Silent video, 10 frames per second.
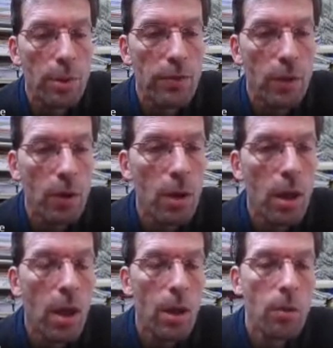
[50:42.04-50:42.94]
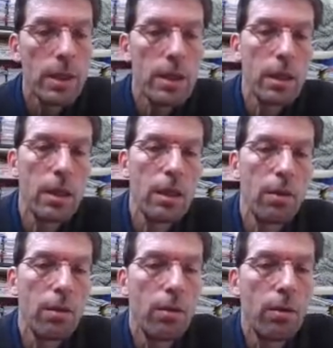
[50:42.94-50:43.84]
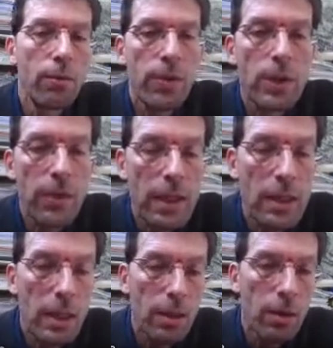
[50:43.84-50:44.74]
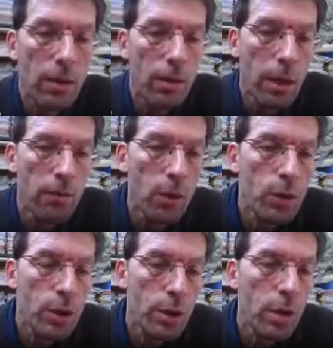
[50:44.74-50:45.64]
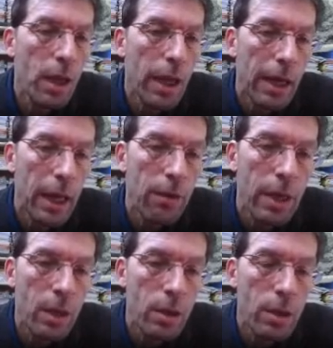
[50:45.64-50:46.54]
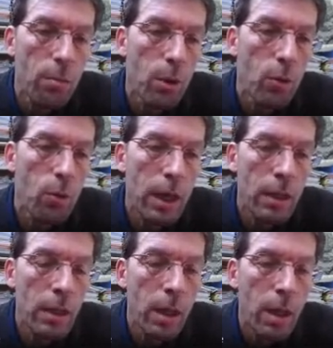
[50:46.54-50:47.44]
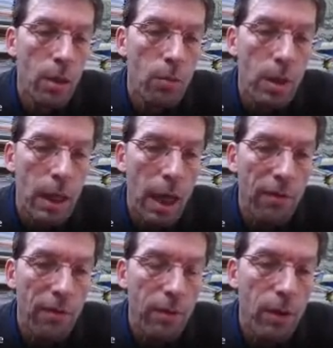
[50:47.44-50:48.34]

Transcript: before, with the phosphatic evolution. Here in ensemble 1, we have